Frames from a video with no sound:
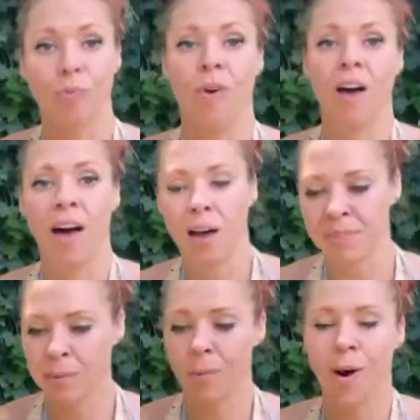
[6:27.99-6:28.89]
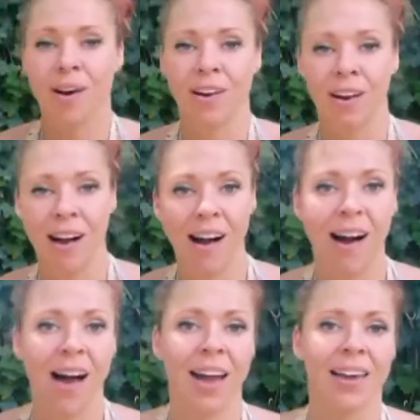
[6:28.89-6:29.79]
rub some water
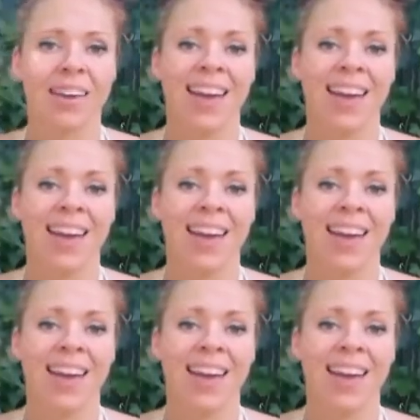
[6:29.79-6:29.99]
on,